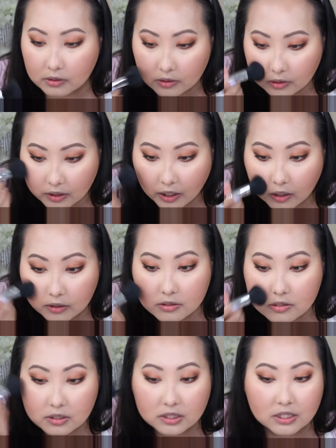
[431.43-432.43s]
Yeah,
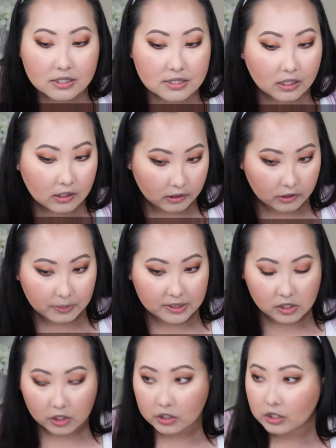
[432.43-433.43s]
so it does get a little bit
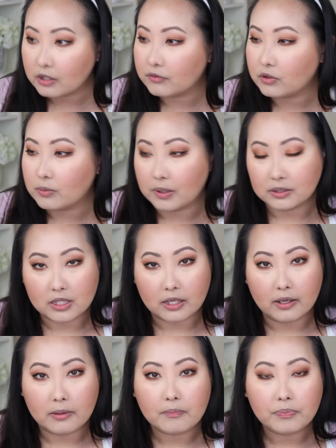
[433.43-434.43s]
darker if you build it
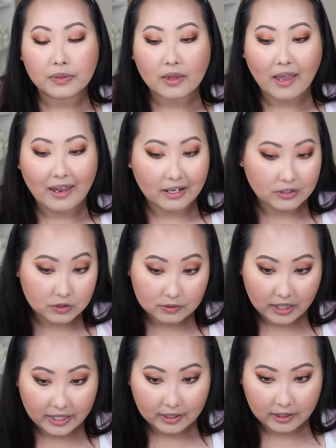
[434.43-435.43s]
up, and I do
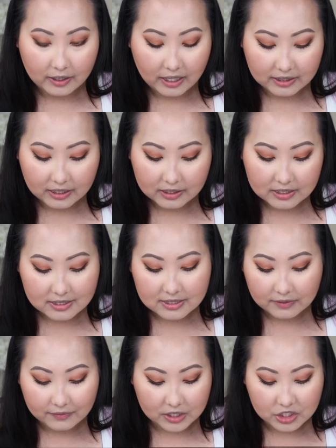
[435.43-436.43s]
like it. I think this is
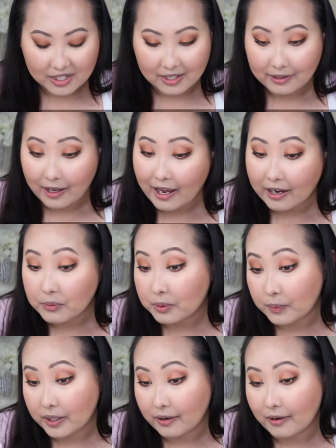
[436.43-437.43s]
definitely a shade that I would
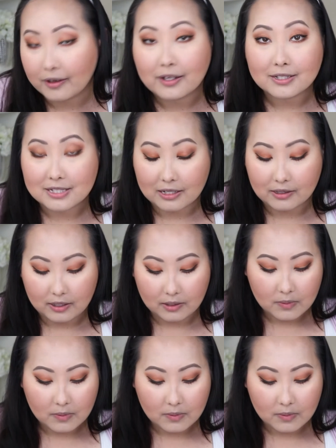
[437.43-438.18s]
wear on a daily.